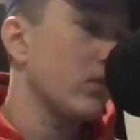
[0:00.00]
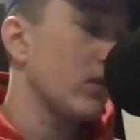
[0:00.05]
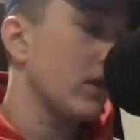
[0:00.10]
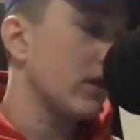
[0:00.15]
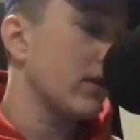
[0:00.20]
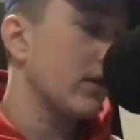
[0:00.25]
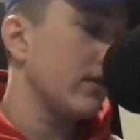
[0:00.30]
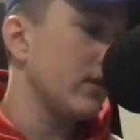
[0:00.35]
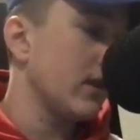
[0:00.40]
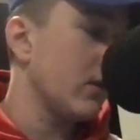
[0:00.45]

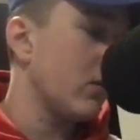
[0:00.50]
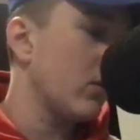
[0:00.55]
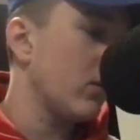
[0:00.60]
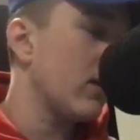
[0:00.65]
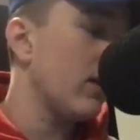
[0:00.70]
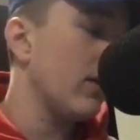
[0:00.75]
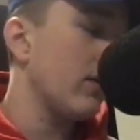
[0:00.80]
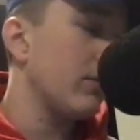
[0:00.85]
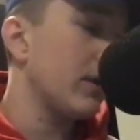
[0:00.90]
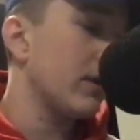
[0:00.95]
Like, look at what
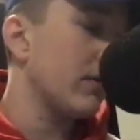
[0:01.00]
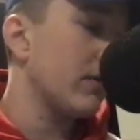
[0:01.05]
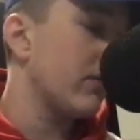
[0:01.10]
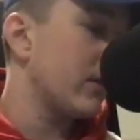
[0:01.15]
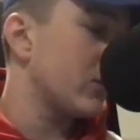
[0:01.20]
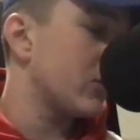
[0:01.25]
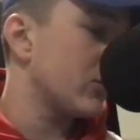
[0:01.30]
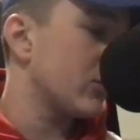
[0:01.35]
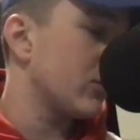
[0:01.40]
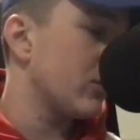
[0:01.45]
all the big
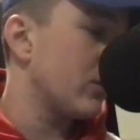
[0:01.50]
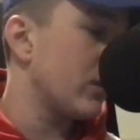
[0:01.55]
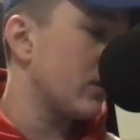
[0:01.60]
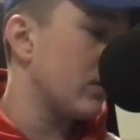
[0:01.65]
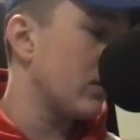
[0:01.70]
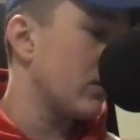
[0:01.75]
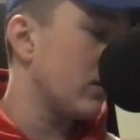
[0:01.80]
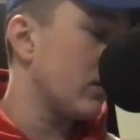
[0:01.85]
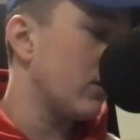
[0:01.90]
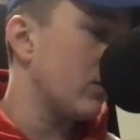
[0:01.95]
fish are doing
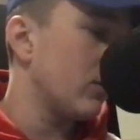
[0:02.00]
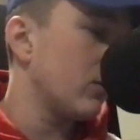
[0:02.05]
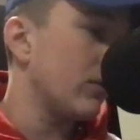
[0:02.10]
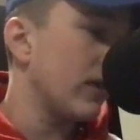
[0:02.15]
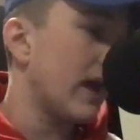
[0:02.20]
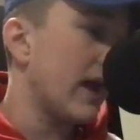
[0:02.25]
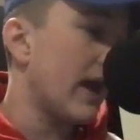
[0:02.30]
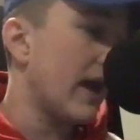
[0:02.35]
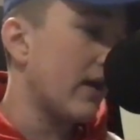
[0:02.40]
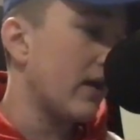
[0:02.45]
and do
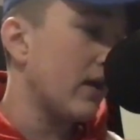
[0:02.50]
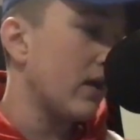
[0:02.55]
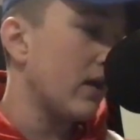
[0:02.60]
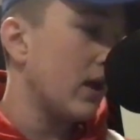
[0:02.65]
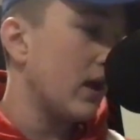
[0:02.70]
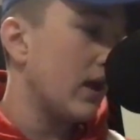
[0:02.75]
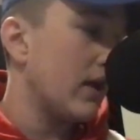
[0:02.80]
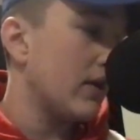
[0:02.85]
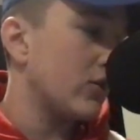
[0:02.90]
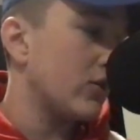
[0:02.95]
that
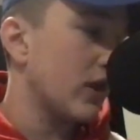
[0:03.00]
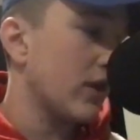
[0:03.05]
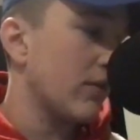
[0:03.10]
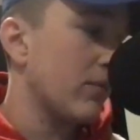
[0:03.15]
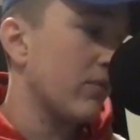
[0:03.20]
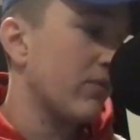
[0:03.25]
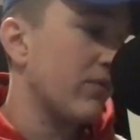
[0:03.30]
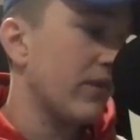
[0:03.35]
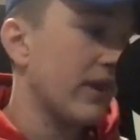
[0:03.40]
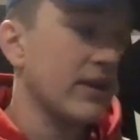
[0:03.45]
and try to
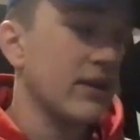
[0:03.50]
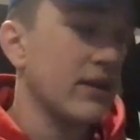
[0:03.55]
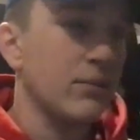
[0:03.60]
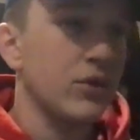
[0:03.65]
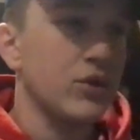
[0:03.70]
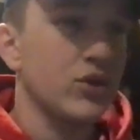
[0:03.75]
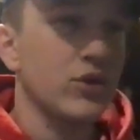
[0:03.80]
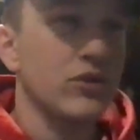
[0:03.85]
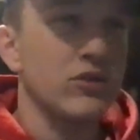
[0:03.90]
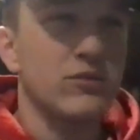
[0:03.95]
perfect it and
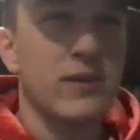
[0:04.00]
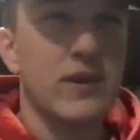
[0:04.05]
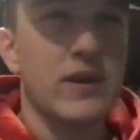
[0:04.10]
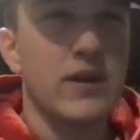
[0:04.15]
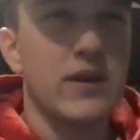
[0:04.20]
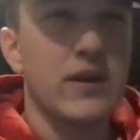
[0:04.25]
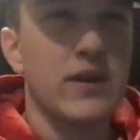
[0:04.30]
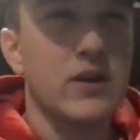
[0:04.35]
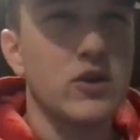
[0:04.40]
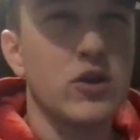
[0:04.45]
put your own spin on
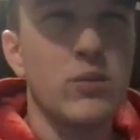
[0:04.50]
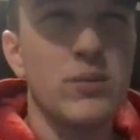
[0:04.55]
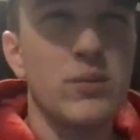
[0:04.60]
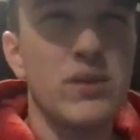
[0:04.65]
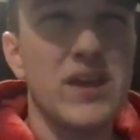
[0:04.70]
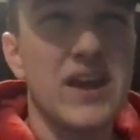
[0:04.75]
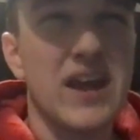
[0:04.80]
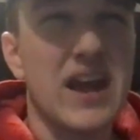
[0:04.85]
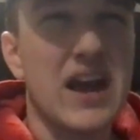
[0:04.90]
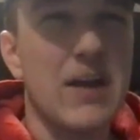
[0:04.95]
it. Don't be
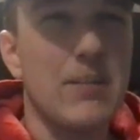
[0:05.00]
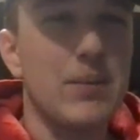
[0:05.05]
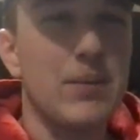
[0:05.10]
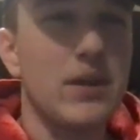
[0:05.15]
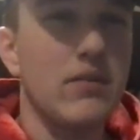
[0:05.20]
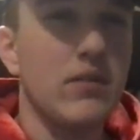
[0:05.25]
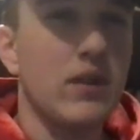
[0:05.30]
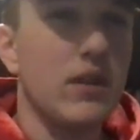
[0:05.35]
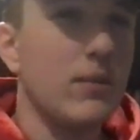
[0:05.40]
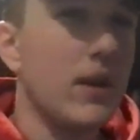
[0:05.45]
a copy
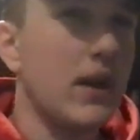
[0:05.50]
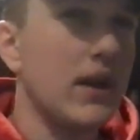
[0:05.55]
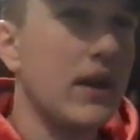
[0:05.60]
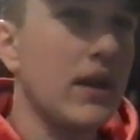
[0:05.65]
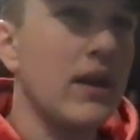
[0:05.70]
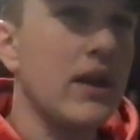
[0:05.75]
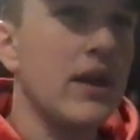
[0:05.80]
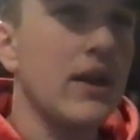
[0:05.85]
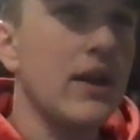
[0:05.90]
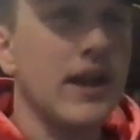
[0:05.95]
of anybody.
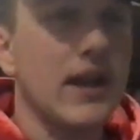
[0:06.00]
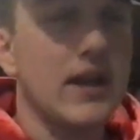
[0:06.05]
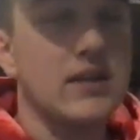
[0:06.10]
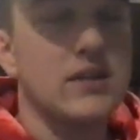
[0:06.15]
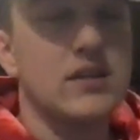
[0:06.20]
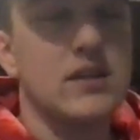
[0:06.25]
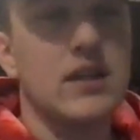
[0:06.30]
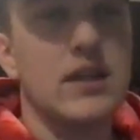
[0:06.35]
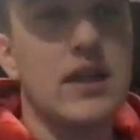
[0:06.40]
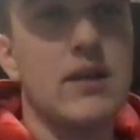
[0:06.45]
Like, I
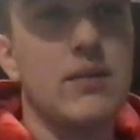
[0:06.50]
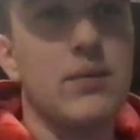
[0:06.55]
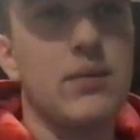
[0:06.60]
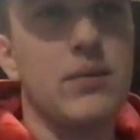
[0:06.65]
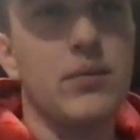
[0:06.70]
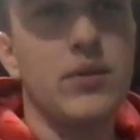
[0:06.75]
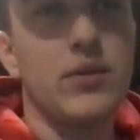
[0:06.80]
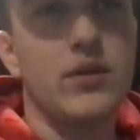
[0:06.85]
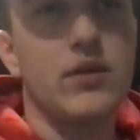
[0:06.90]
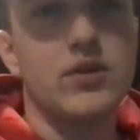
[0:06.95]
see a lot of
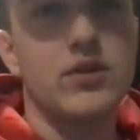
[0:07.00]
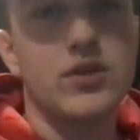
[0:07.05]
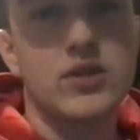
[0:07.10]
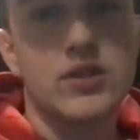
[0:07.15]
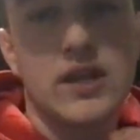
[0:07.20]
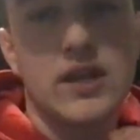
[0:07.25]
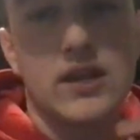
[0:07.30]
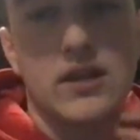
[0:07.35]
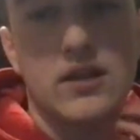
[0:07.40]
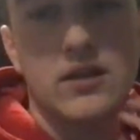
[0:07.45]
people that are just
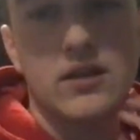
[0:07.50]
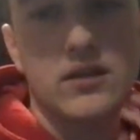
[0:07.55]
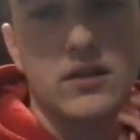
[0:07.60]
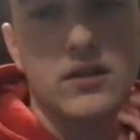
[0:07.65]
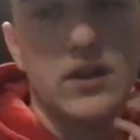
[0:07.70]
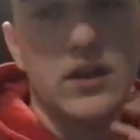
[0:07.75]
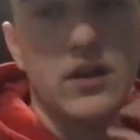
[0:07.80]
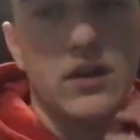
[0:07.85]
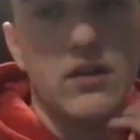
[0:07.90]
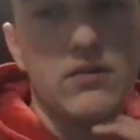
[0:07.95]
like
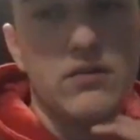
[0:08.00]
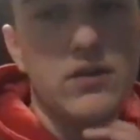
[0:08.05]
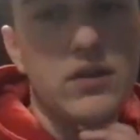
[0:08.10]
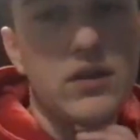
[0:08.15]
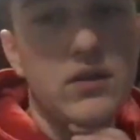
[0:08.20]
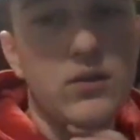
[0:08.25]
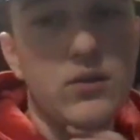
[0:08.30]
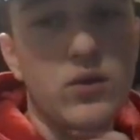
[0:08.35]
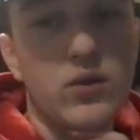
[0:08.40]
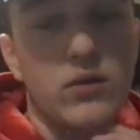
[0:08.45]
Gary
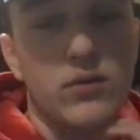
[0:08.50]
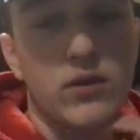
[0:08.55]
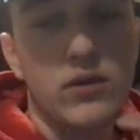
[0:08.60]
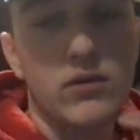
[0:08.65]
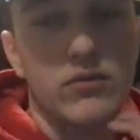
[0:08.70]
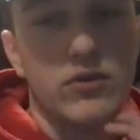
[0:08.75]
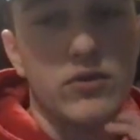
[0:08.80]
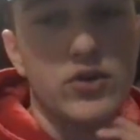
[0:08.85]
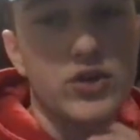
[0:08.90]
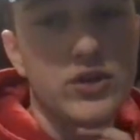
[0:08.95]
V, Walmart
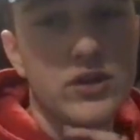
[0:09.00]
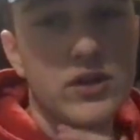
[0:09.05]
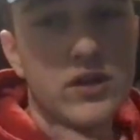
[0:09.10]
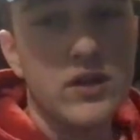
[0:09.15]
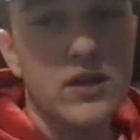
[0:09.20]
version.